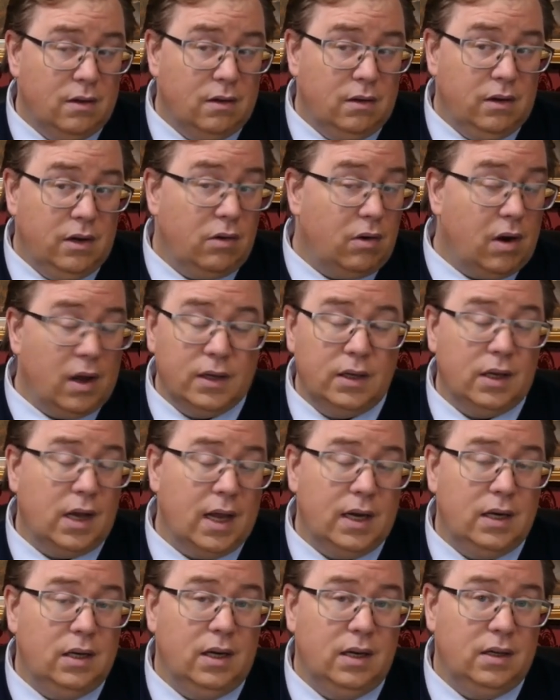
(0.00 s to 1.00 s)
you're
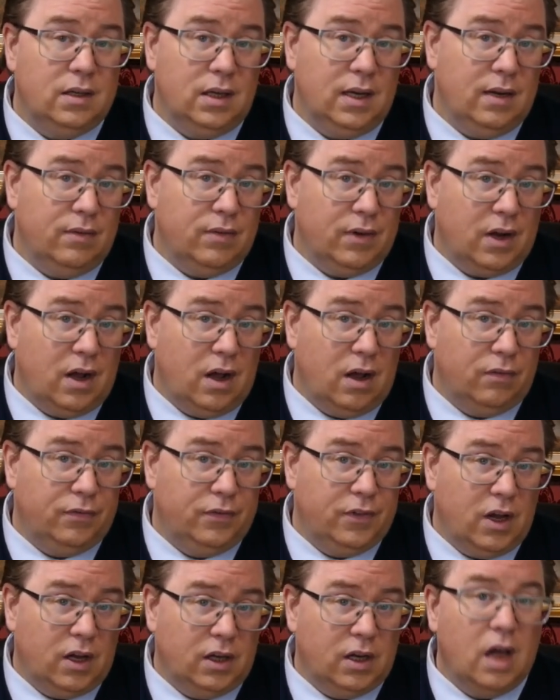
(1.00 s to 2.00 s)
unlikely to leave it half
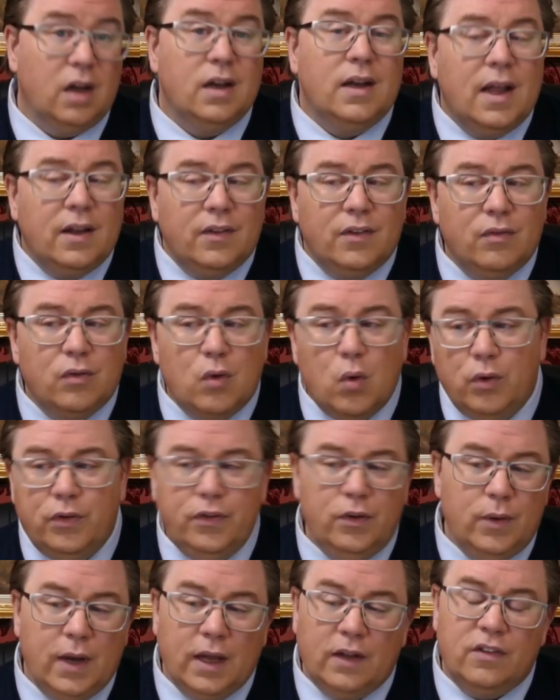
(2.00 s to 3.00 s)
done, unless, of
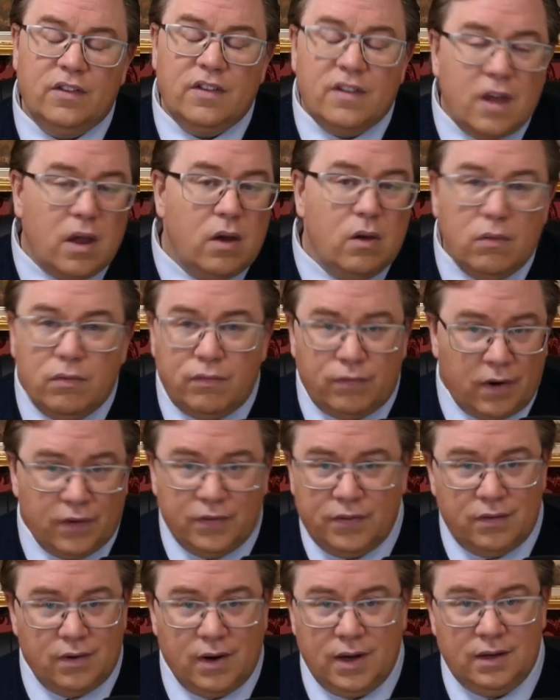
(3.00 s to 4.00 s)
course, you get so
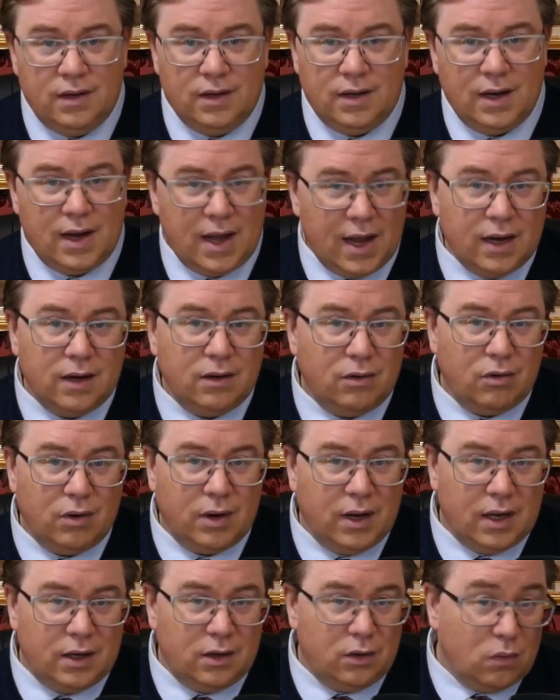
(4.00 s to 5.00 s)
frustrated and
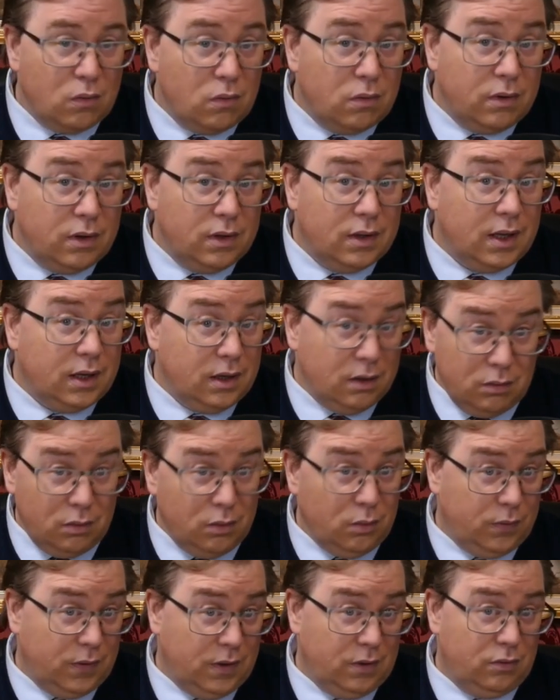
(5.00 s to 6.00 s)
angry and annoyed that you
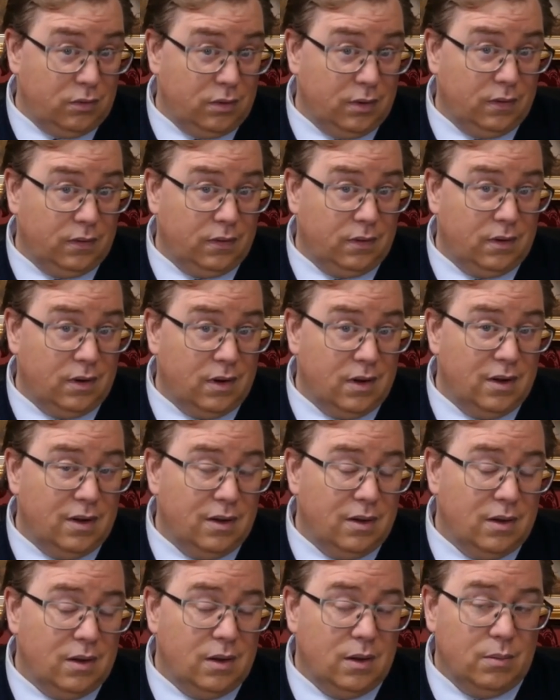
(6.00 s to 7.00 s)
lose interest.
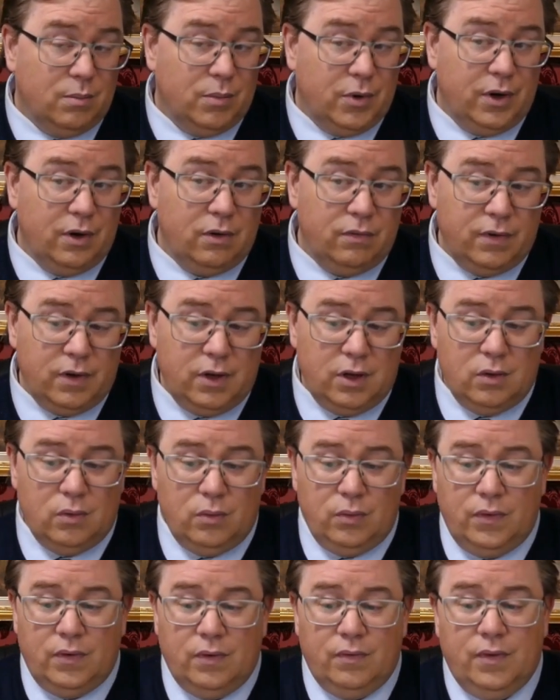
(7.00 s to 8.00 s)
But
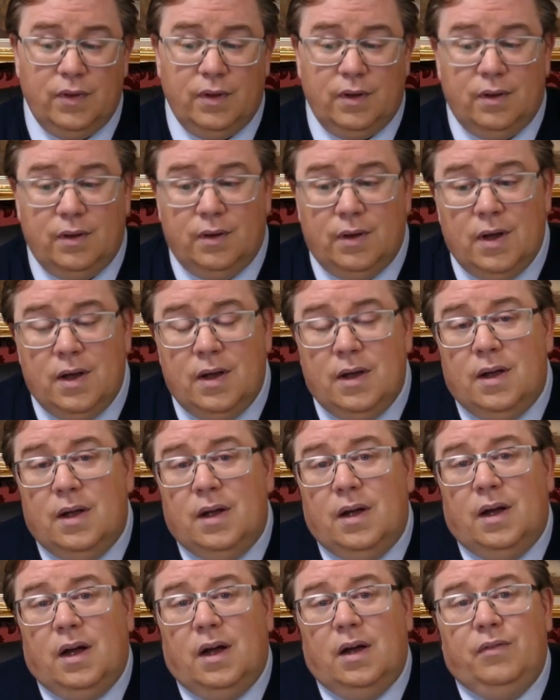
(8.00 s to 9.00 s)
overuse of
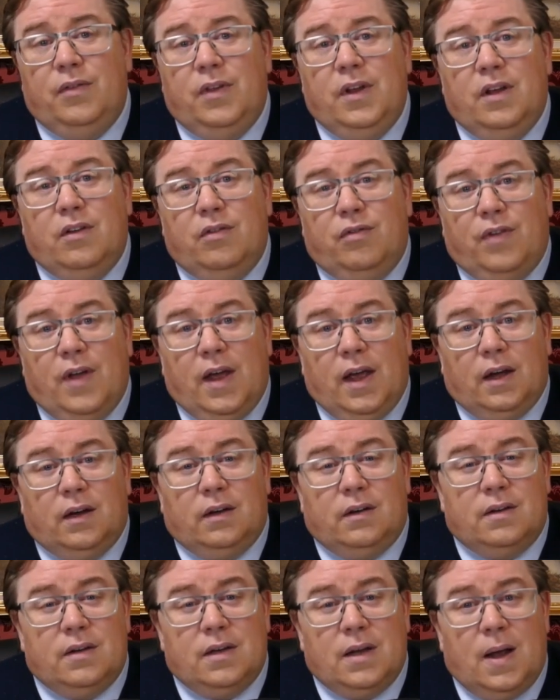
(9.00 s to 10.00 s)
the
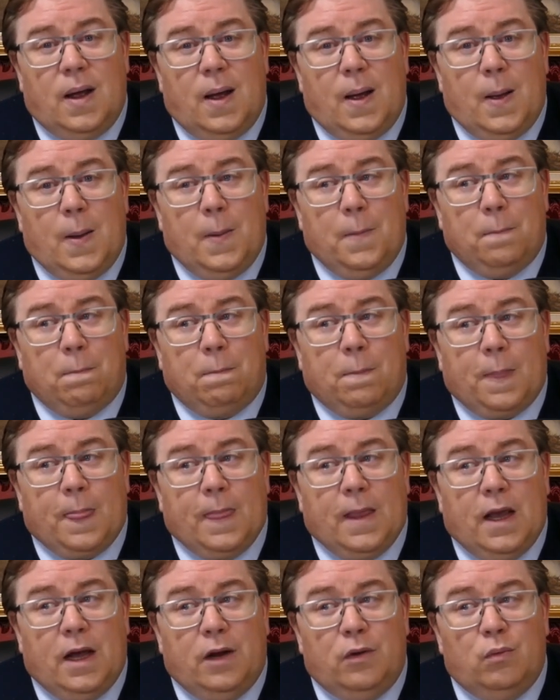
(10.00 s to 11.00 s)
effect
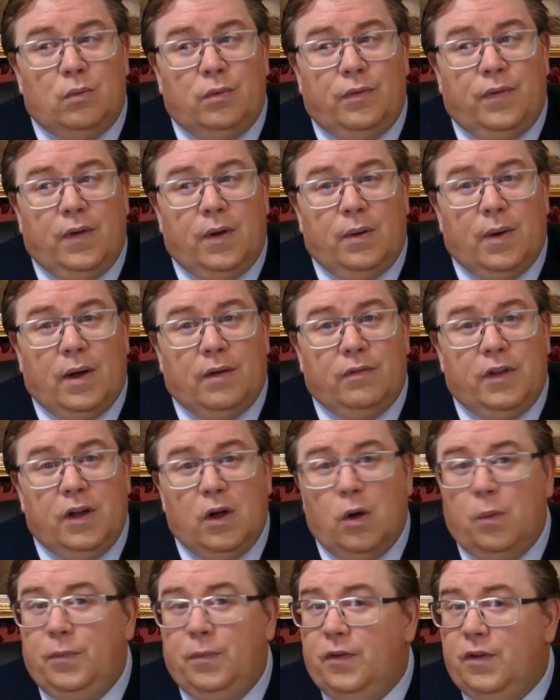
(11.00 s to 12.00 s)
can also have the
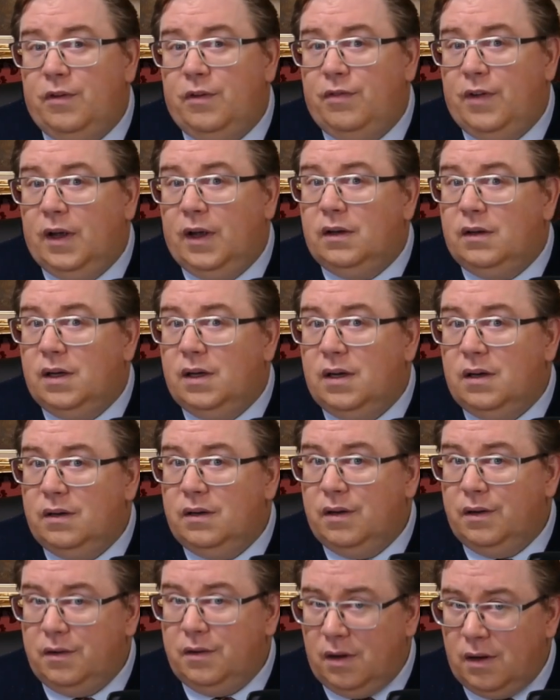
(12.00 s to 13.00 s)
opposite effect. It can
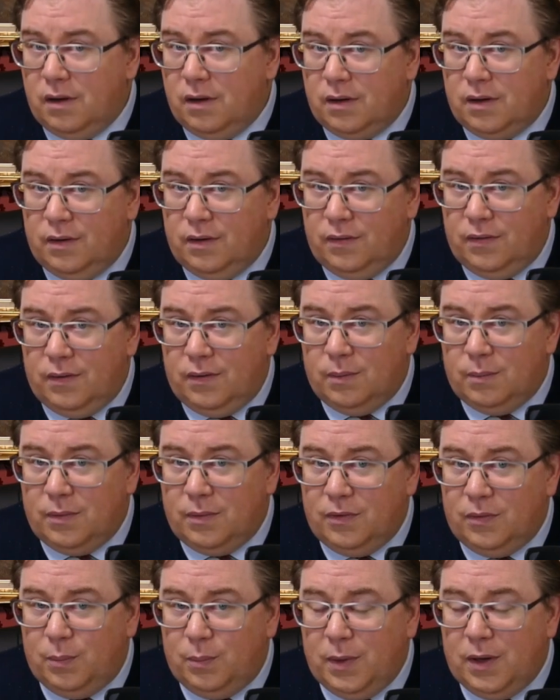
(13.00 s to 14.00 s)
deter
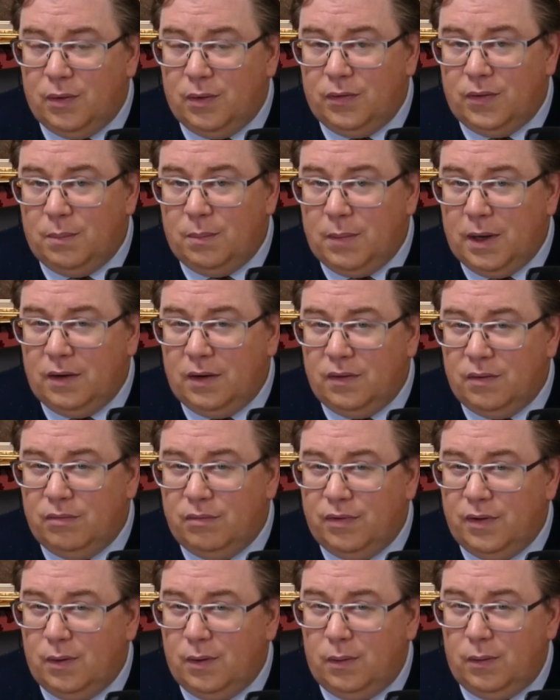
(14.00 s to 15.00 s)
consumers because it makes them
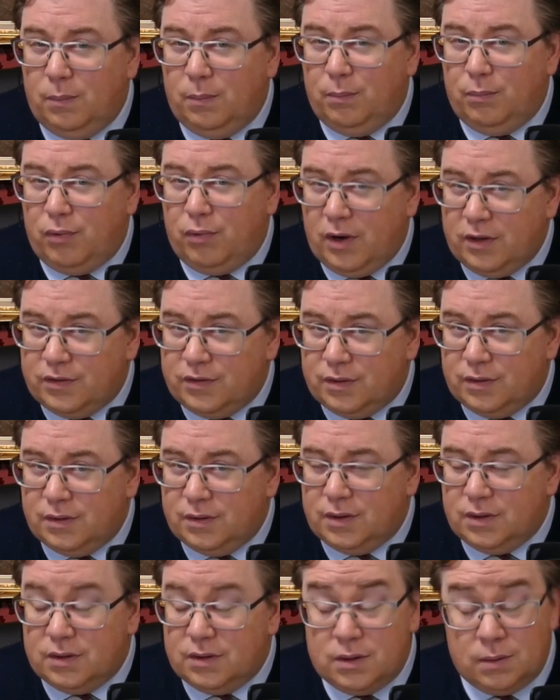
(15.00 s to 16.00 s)
feel
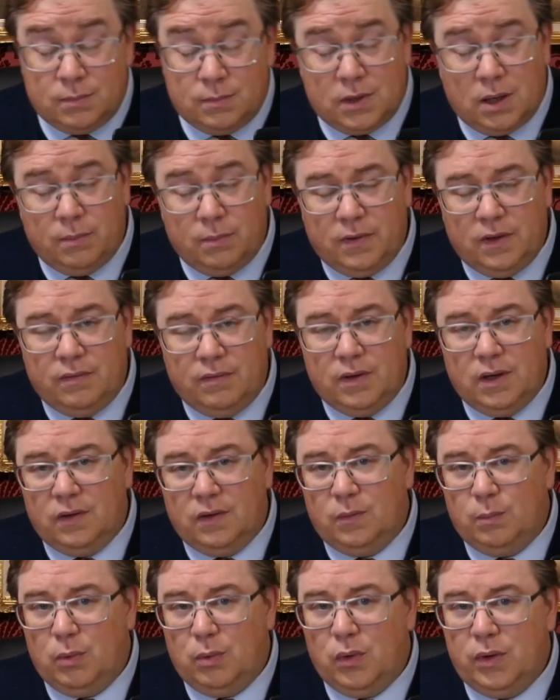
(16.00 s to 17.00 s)
pressured and sometimes even
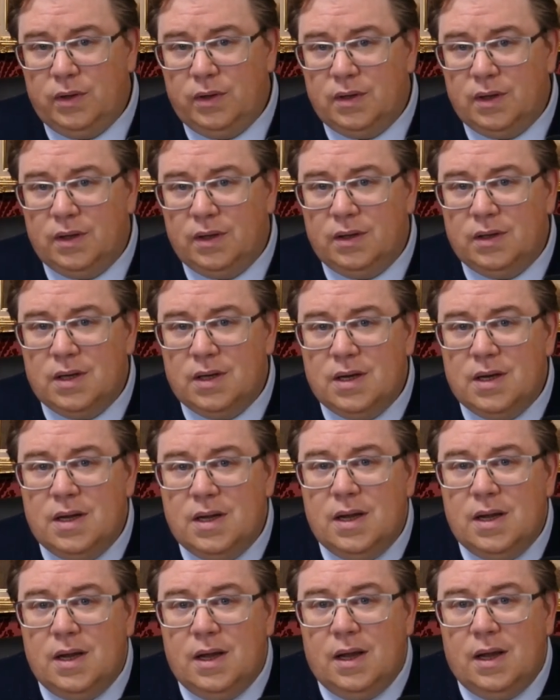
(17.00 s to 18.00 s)
exploited.
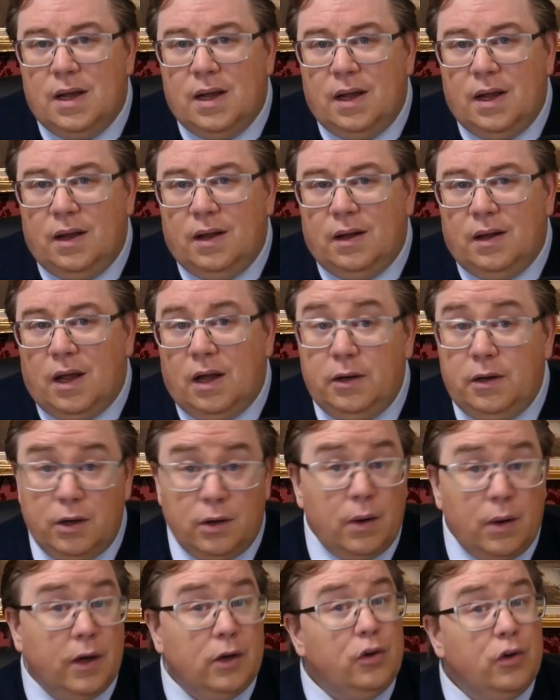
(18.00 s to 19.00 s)

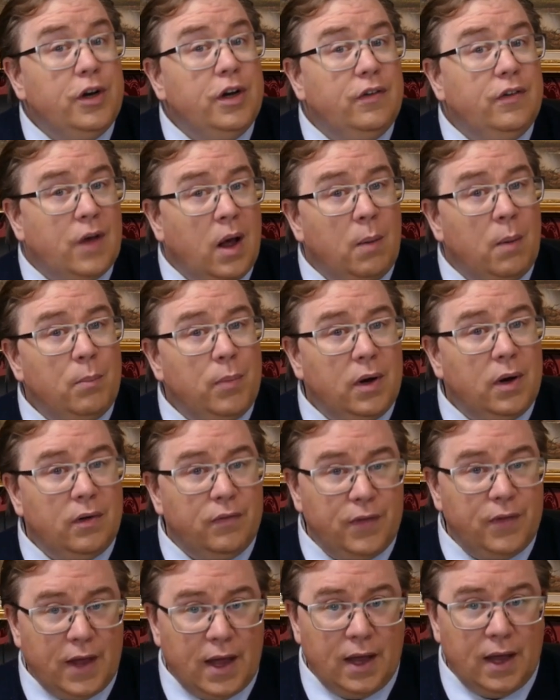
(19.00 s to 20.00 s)
A good example
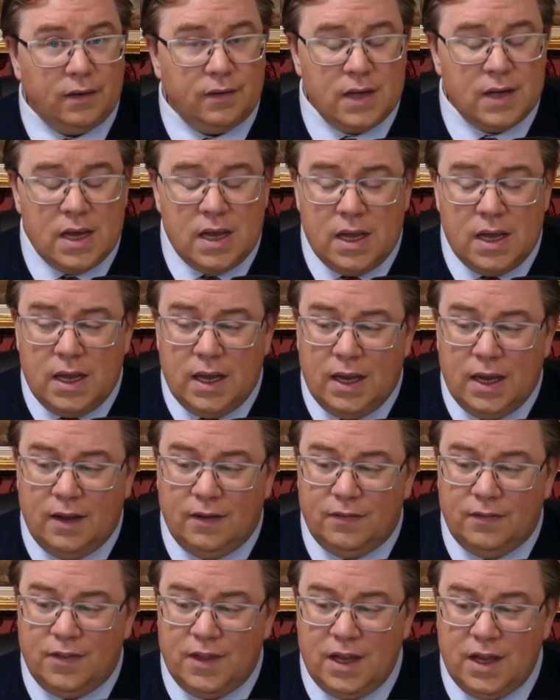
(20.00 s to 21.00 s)
of that
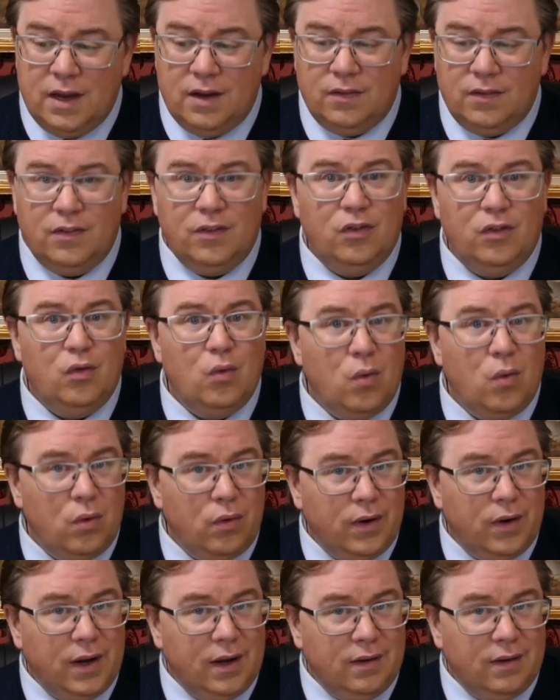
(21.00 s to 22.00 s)
is these
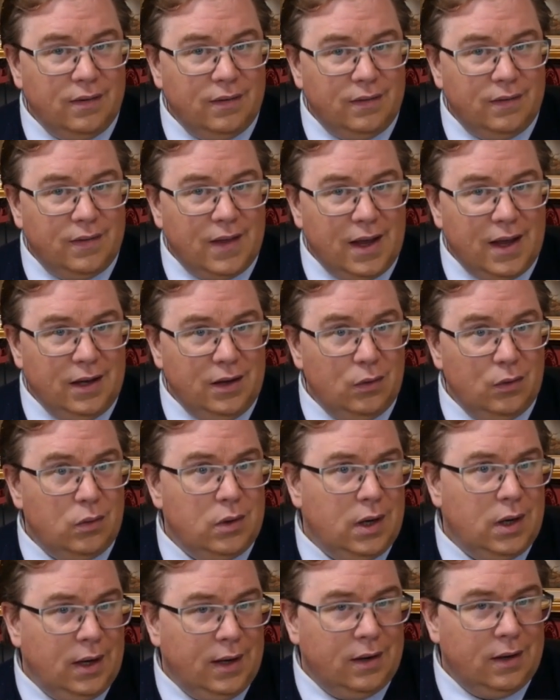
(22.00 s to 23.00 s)
stories that you
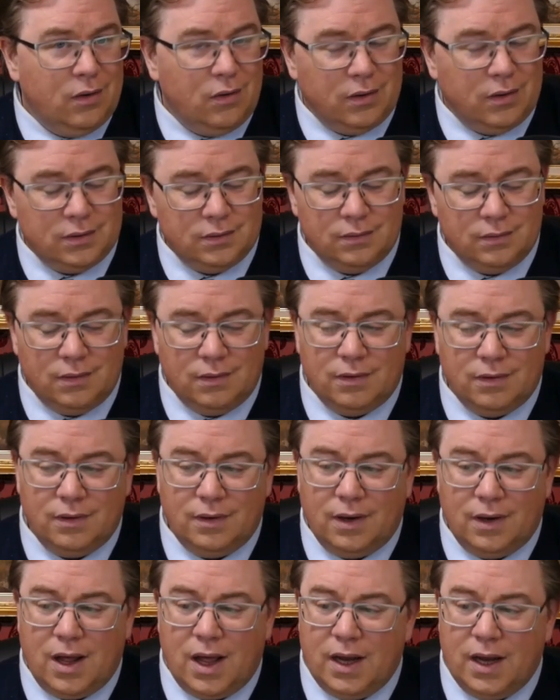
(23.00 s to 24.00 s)
click on
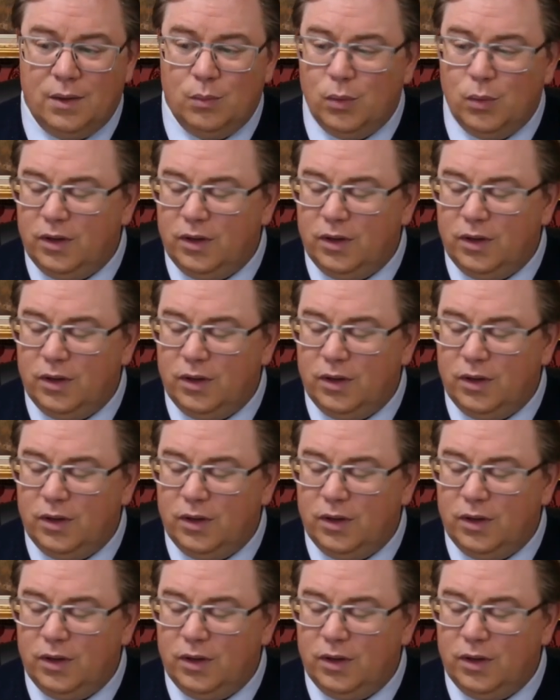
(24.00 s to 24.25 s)
online,